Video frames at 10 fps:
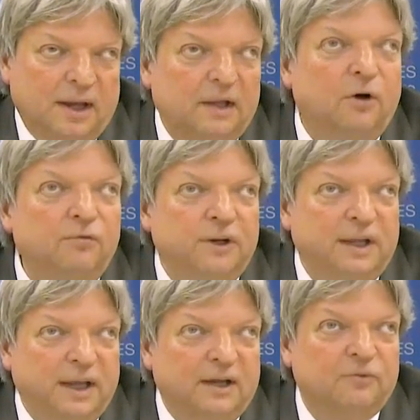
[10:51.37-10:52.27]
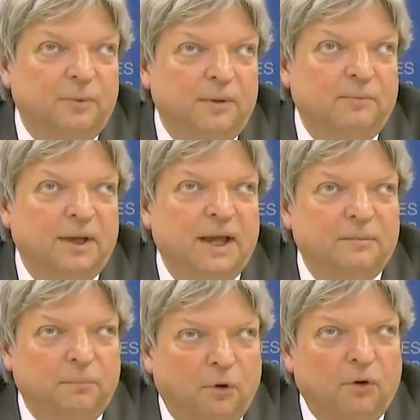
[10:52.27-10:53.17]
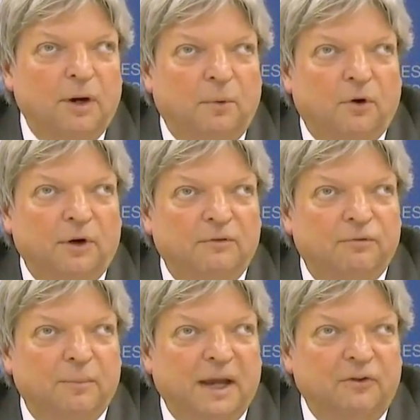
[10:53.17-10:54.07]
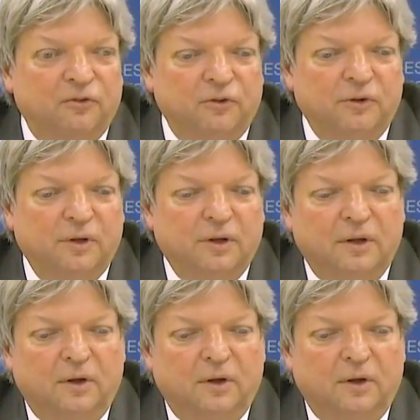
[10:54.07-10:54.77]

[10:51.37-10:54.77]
And over the years, we get more and more information